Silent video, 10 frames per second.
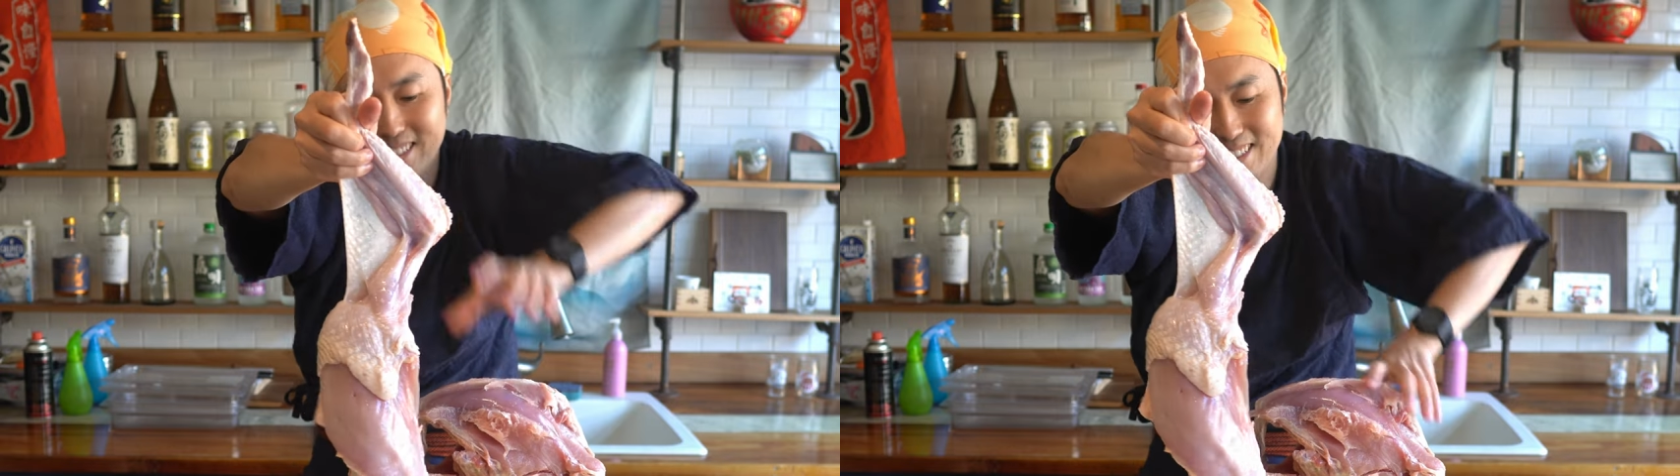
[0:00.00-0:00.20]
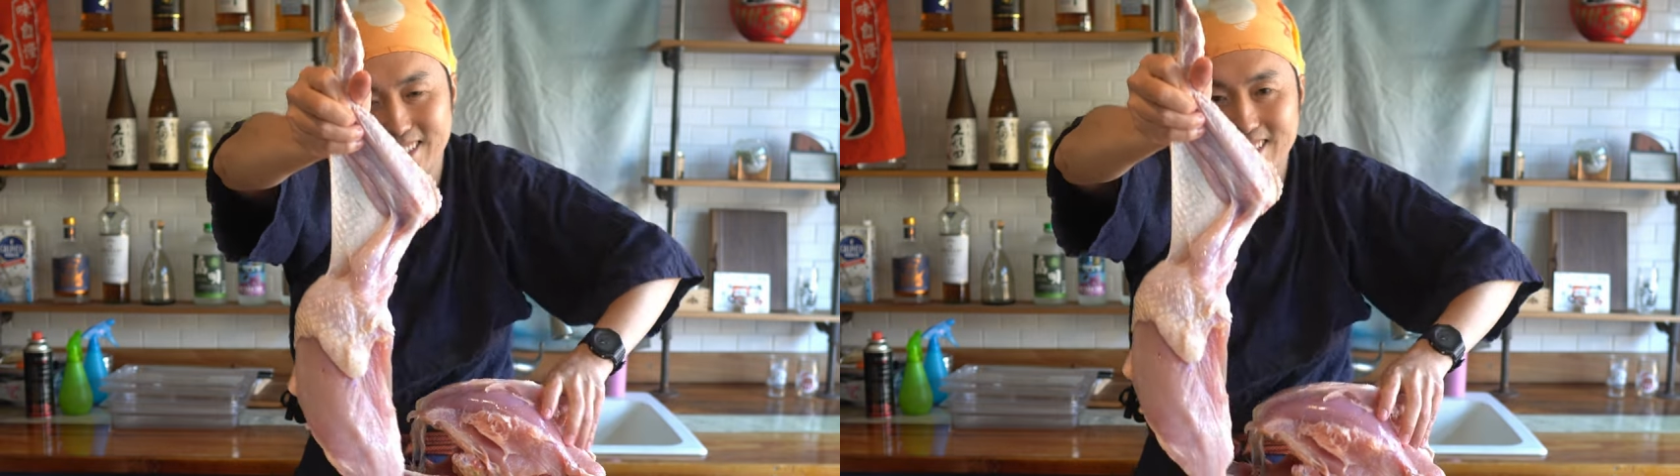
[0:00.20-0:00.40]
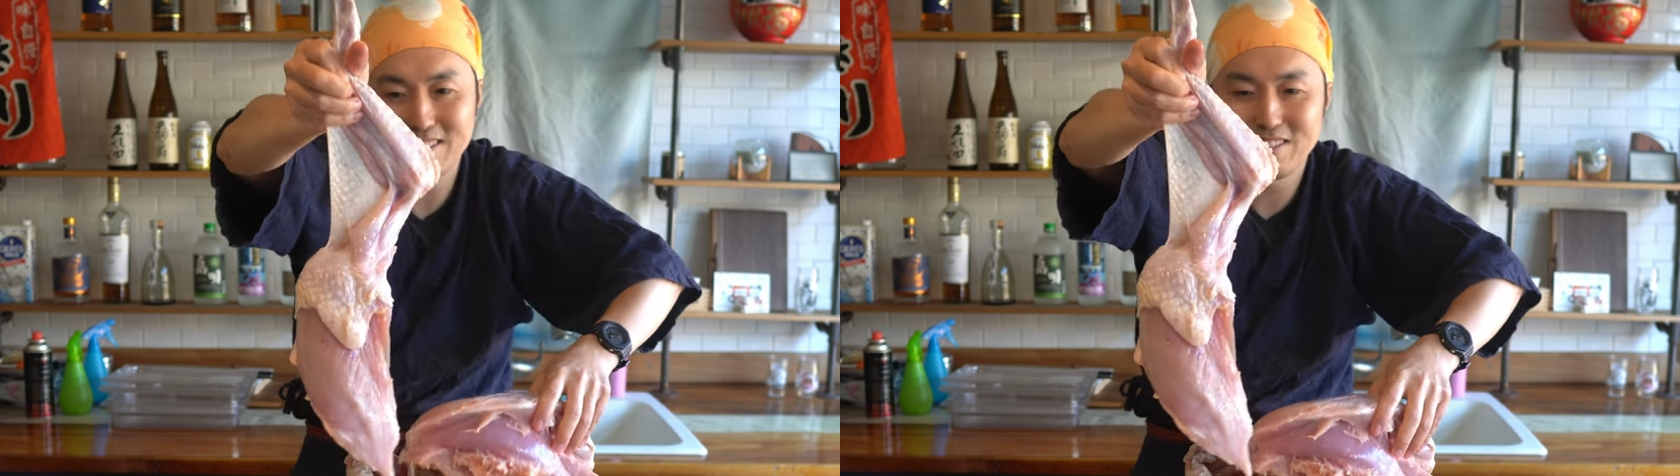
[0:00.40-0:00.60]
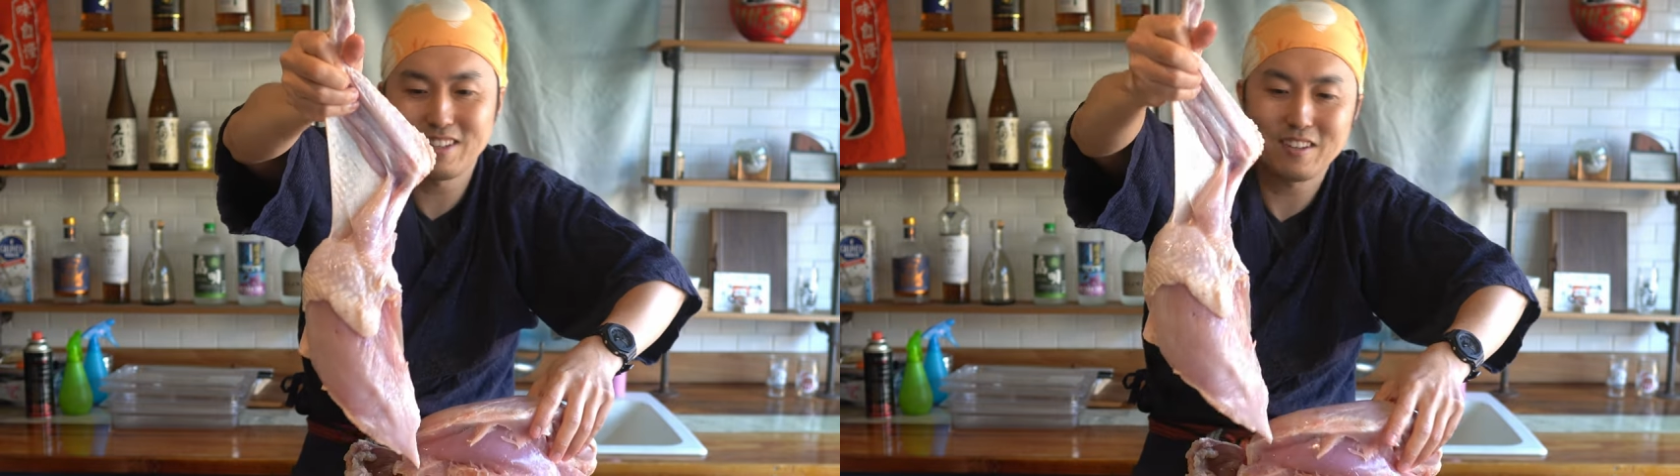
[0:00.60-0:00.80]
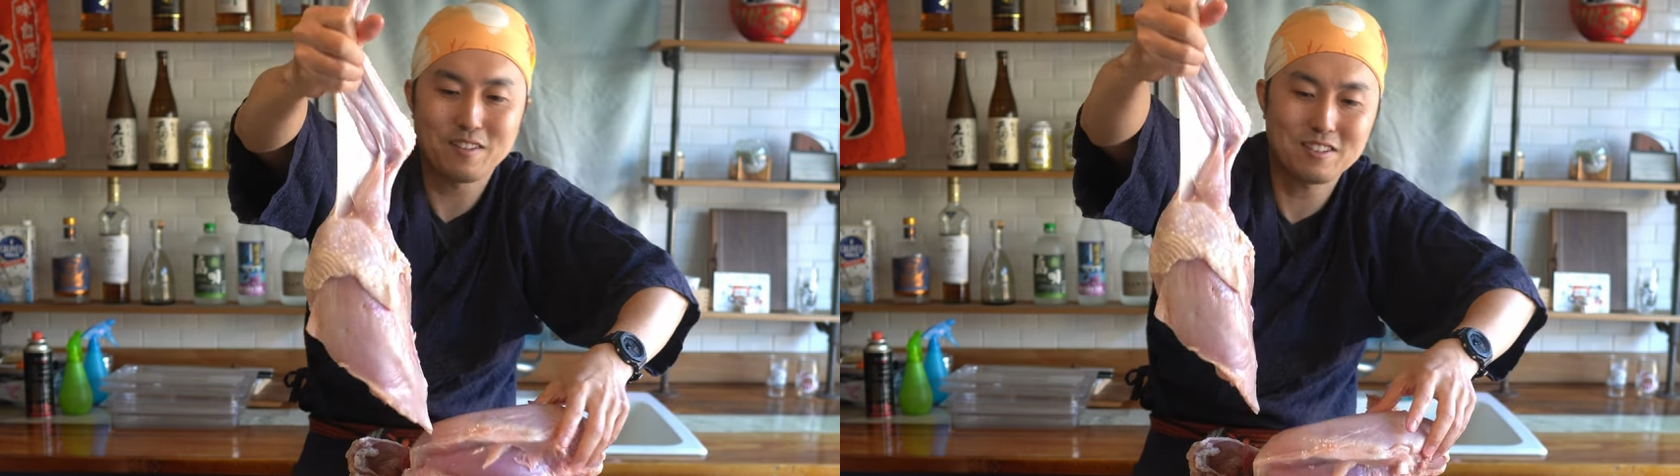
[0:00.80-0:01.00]
is
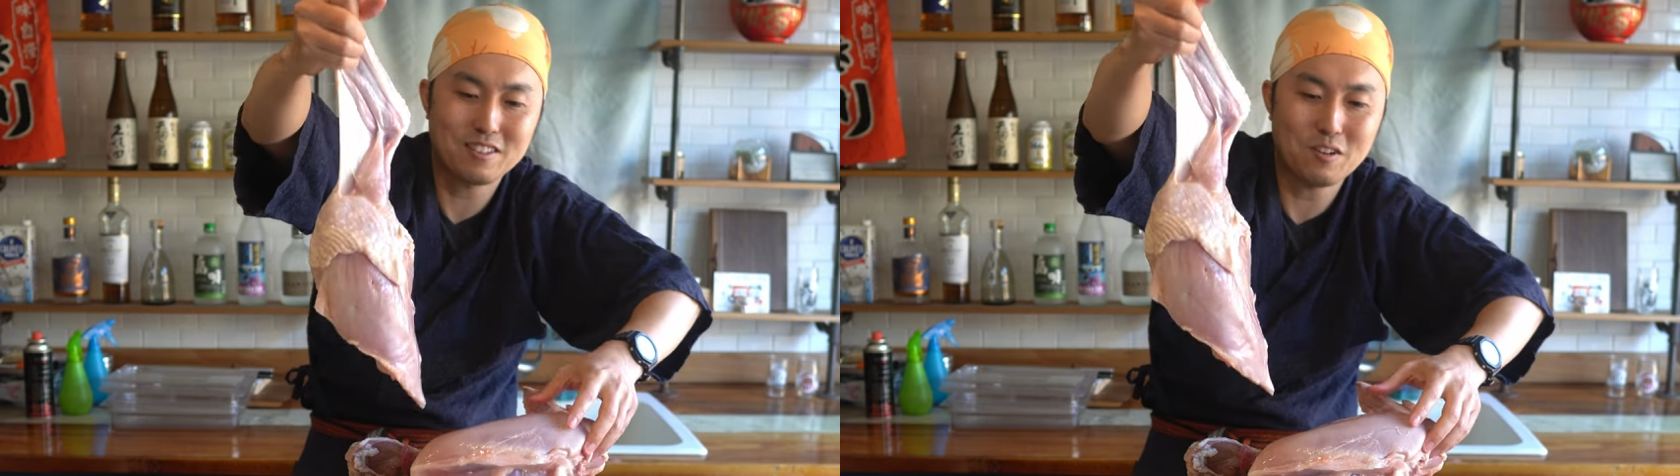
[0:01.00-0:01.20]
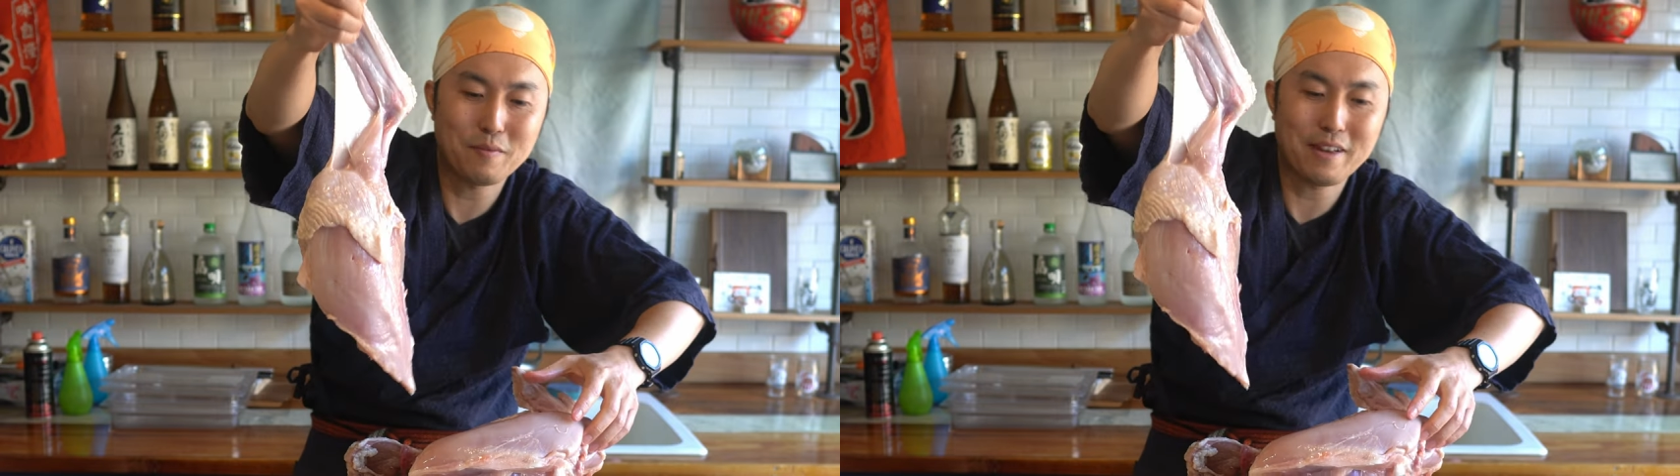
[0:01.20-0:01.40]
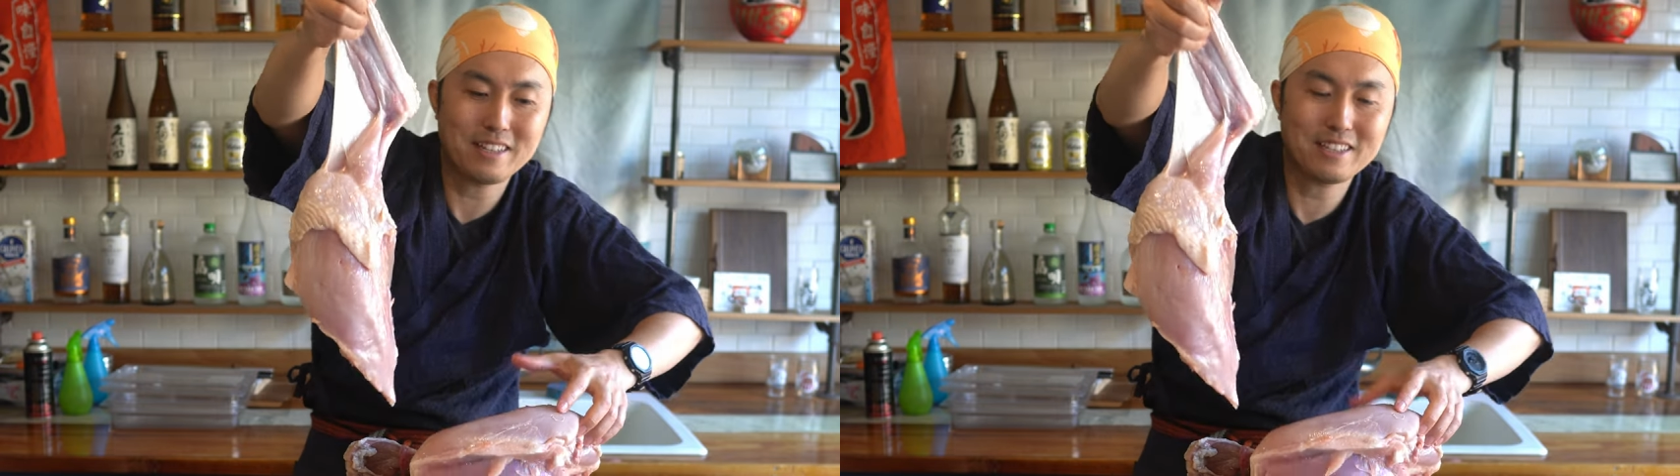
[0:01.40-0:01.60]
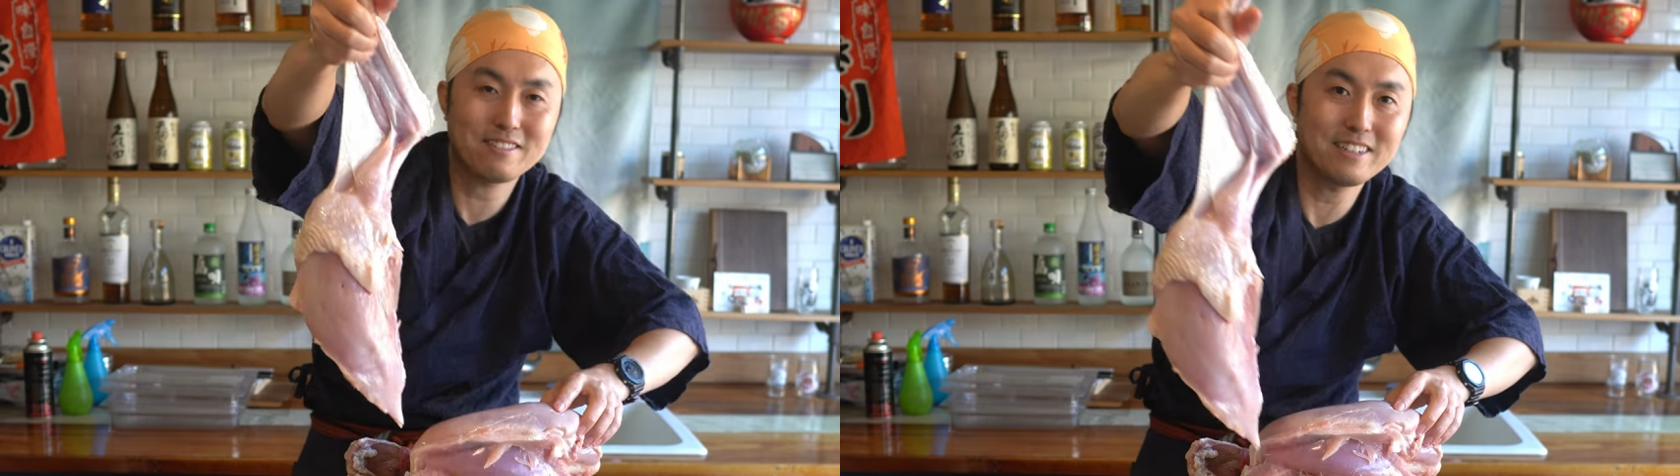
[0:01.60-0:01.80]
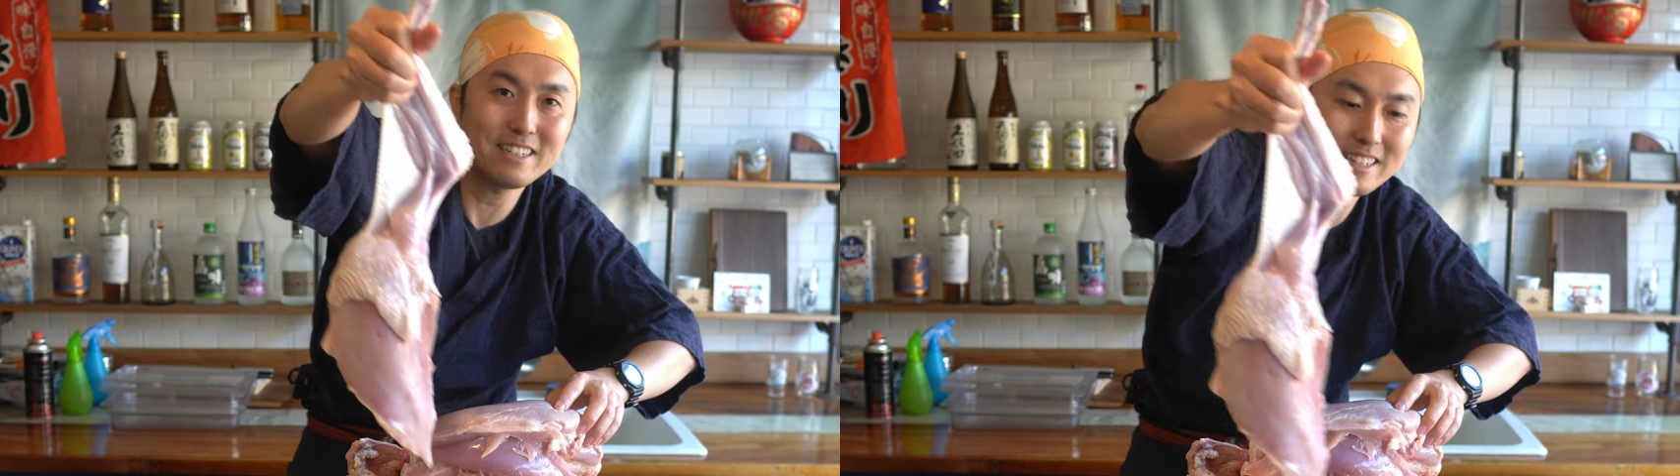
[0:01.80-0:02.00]
just so
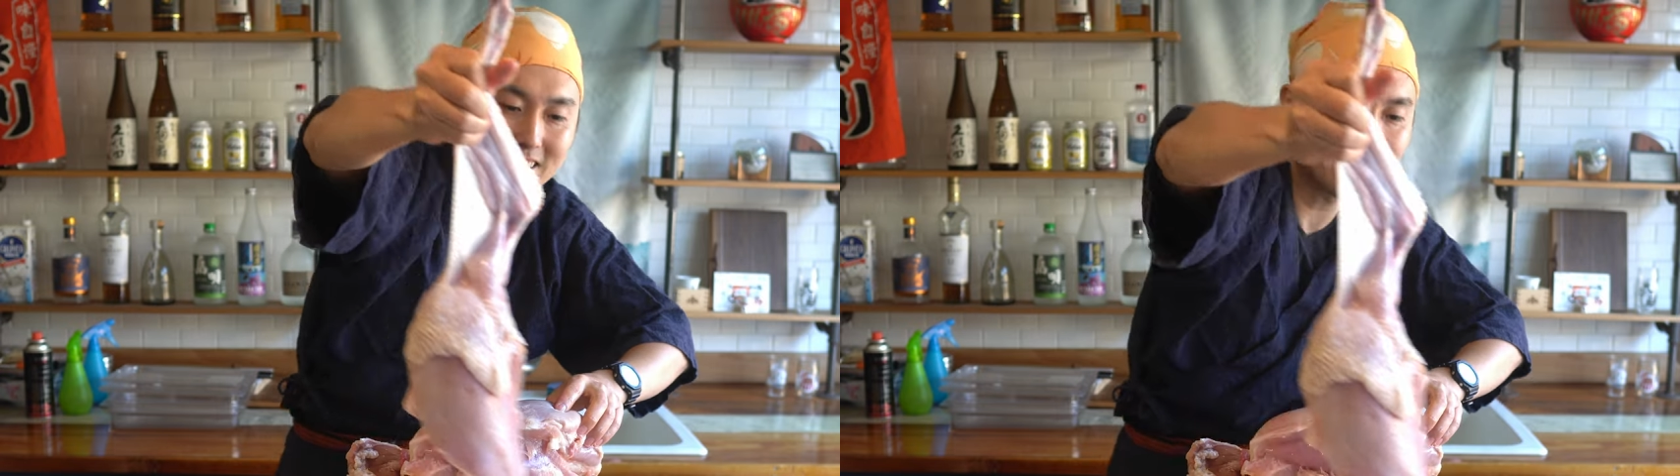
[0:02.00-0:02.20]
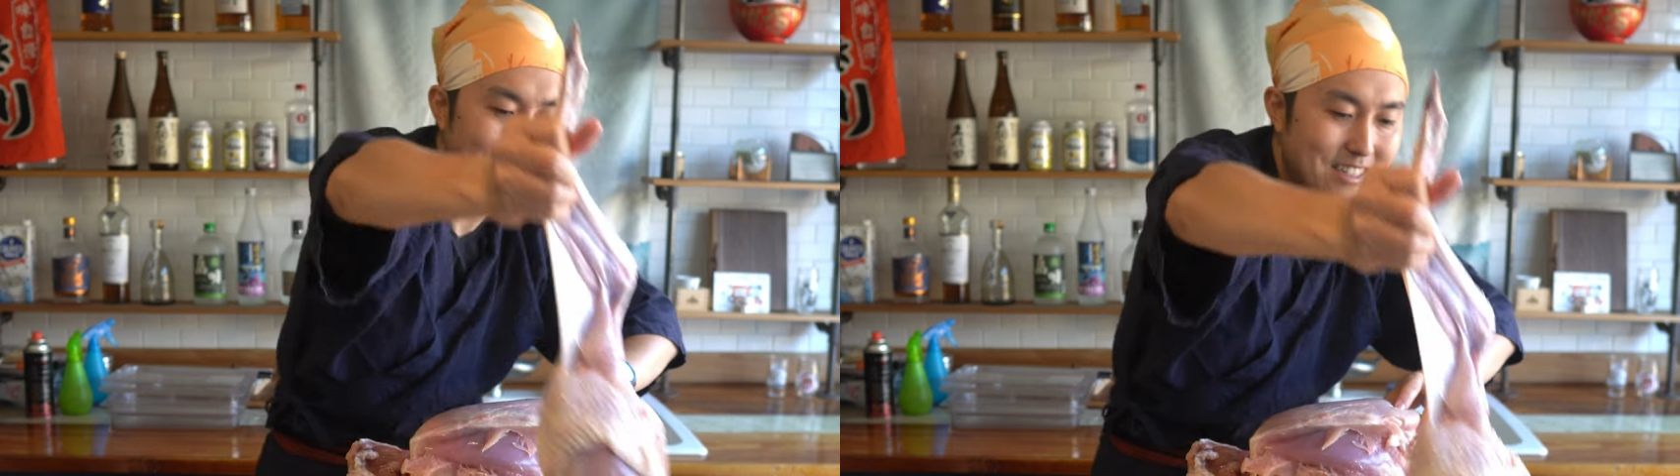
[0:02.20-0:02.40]
massive right here.